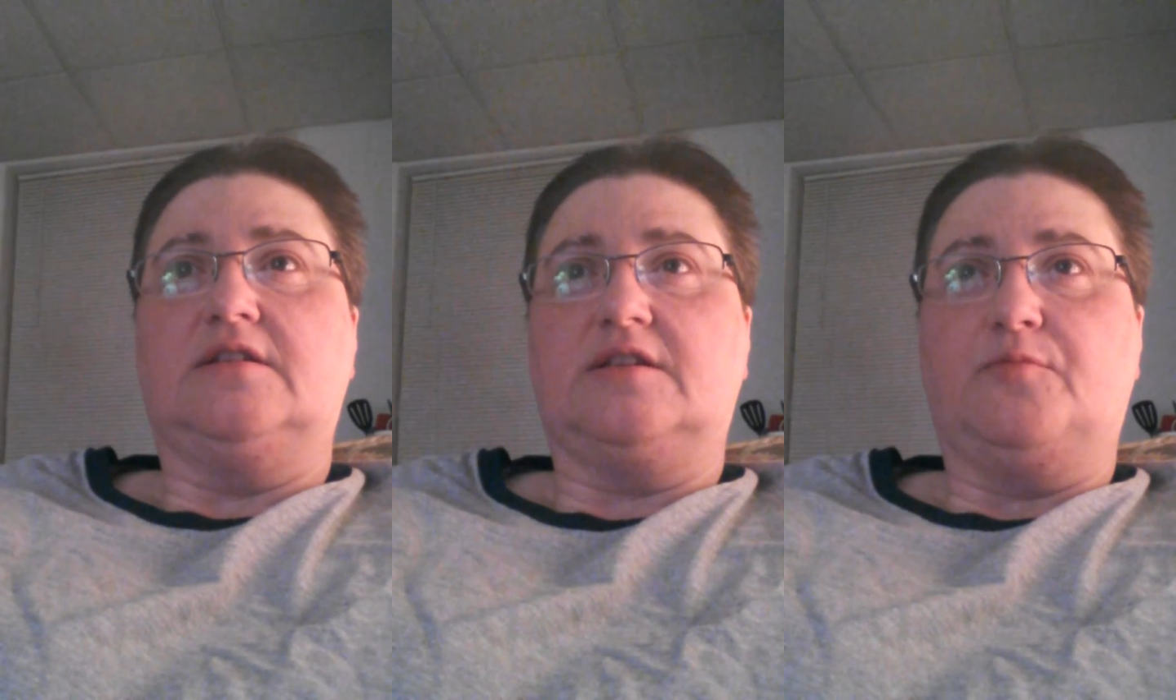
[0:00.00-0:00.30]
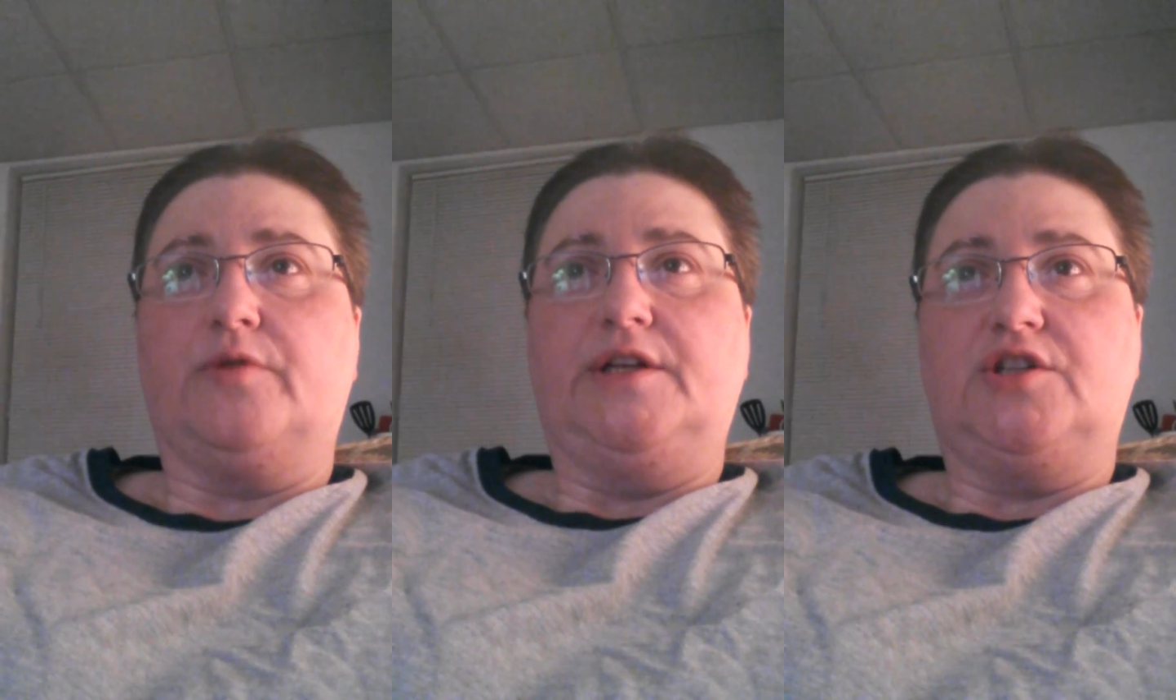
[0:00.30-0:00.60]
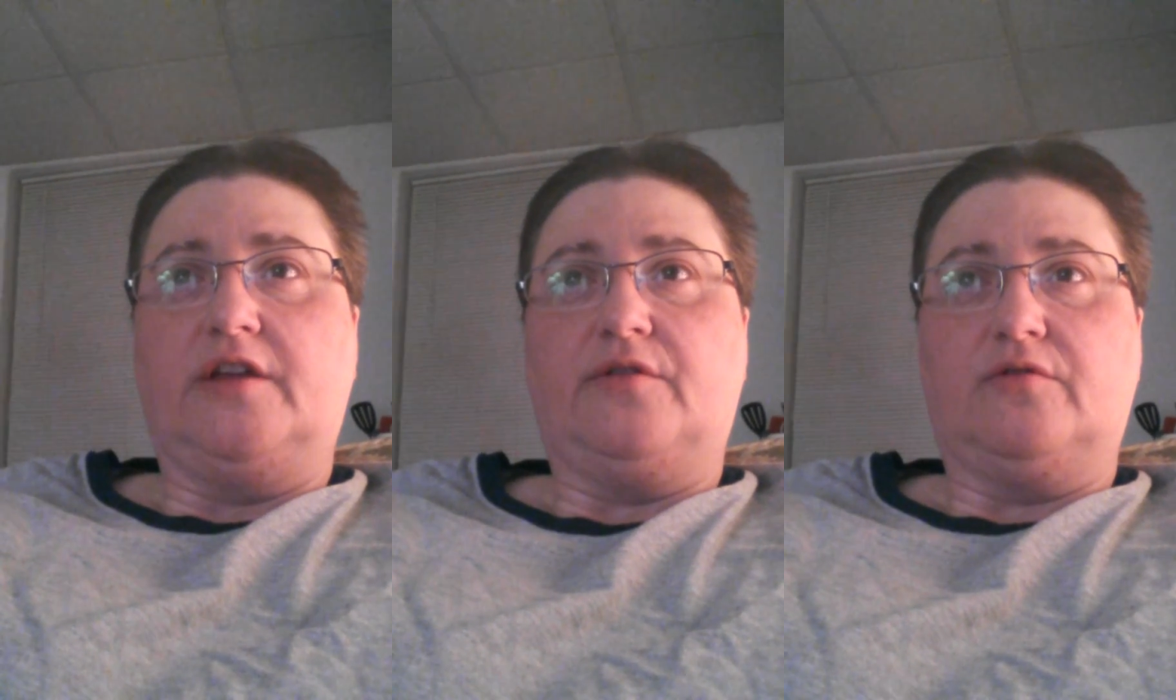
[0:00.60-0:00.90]
support each
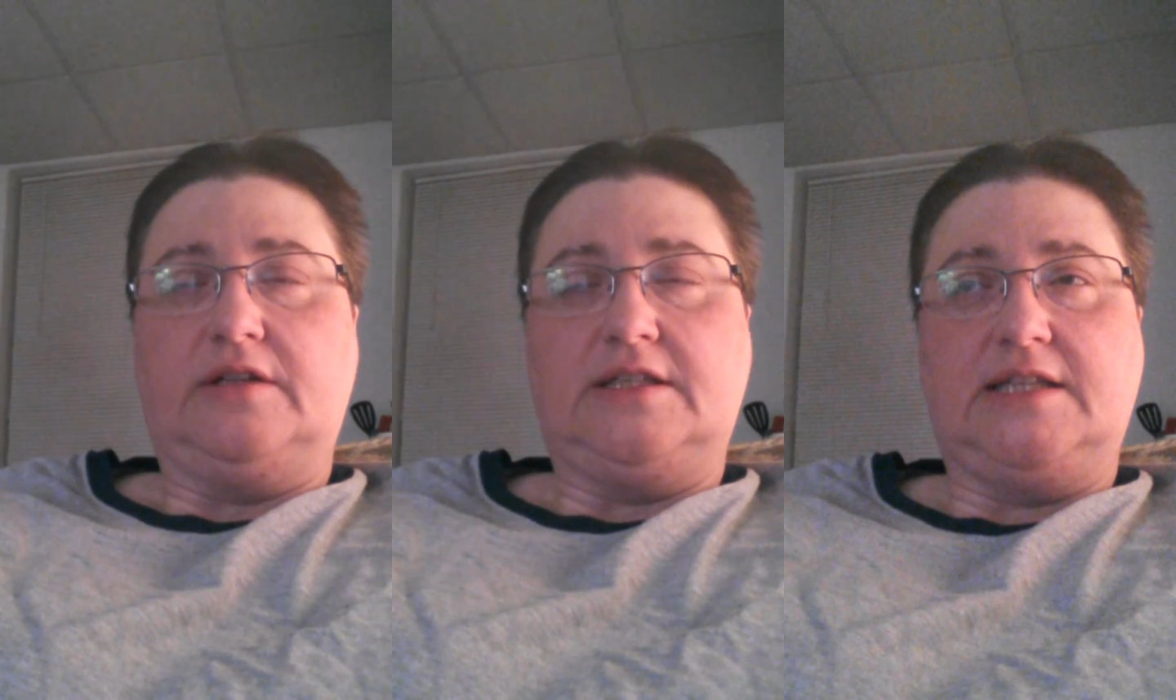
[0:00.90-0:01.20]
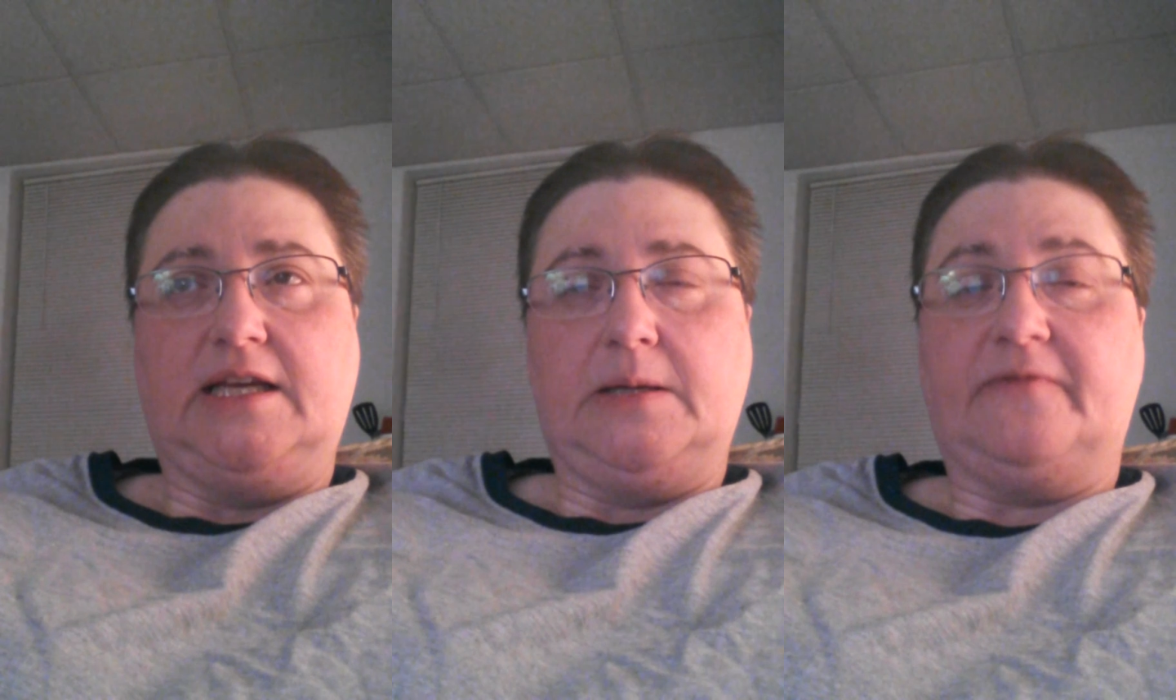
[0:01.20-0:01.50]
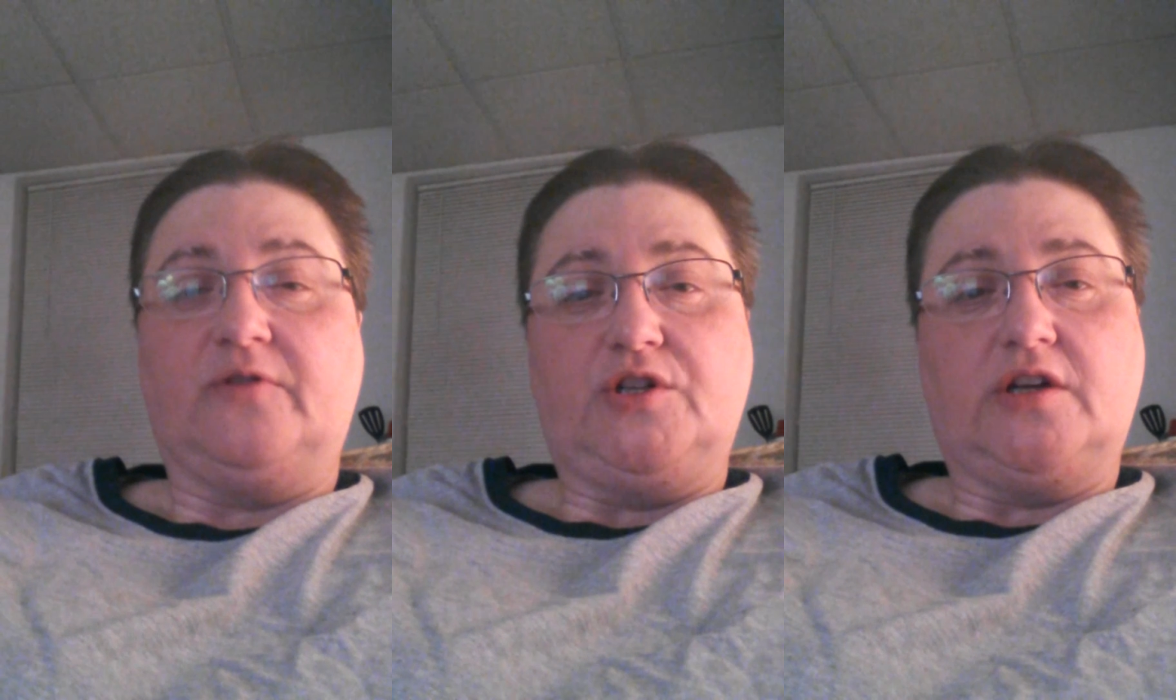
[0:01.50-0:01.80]
other and stand up
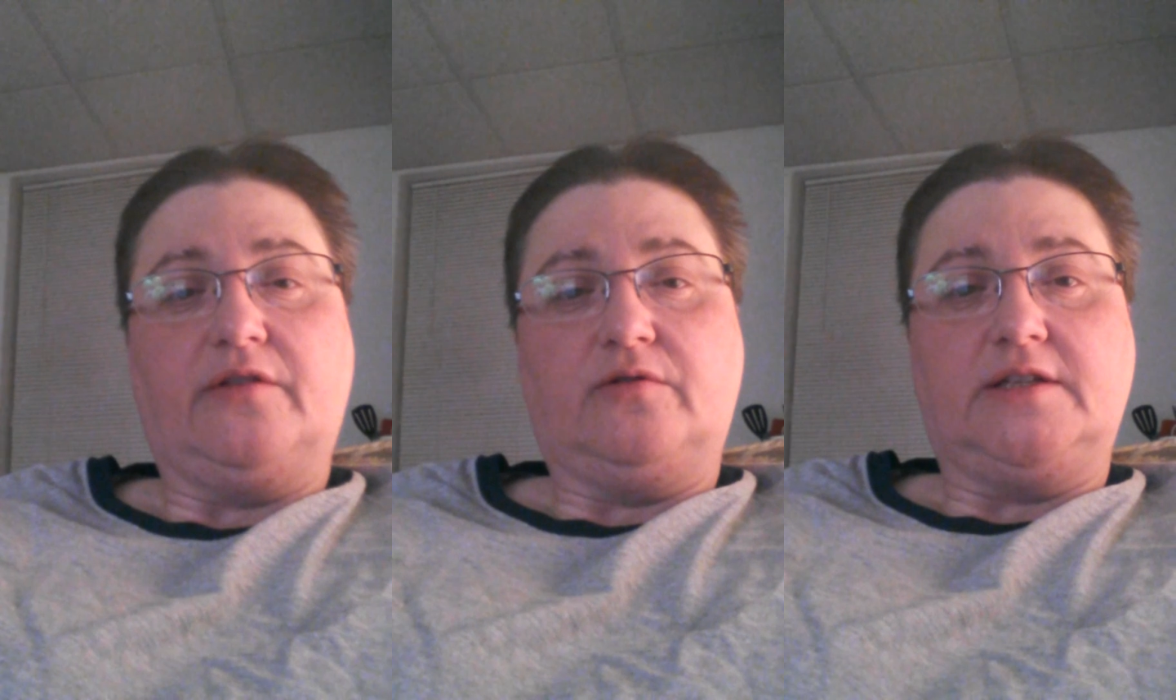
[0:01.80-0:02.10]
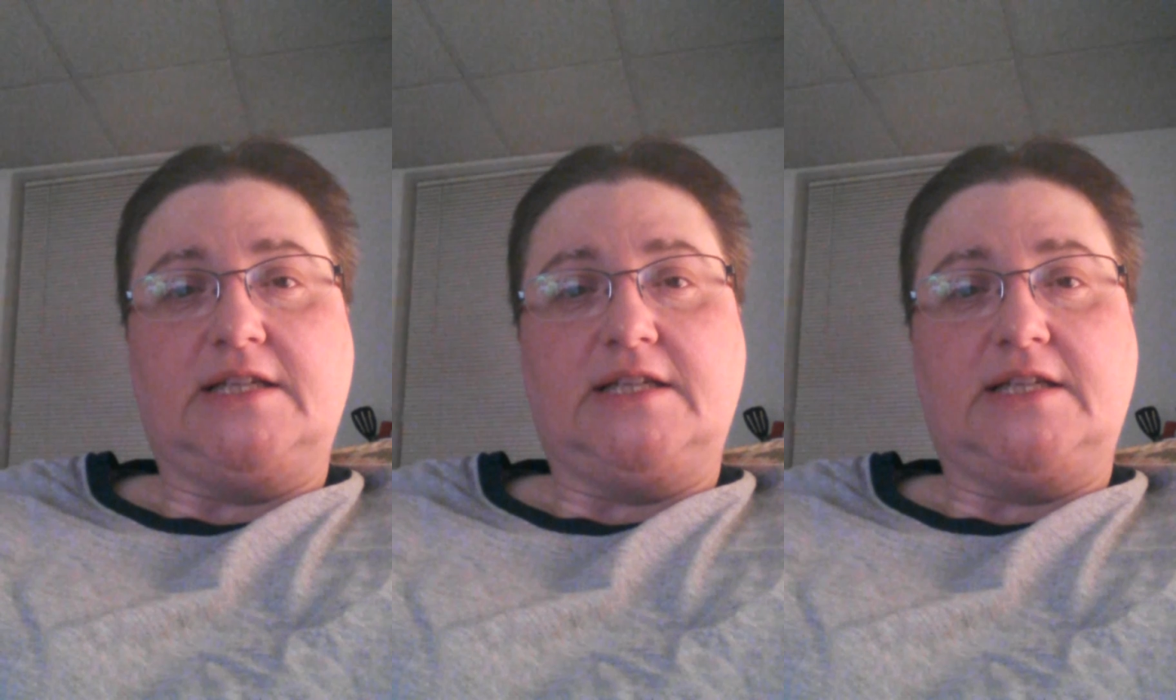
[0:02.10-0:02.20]
for each other and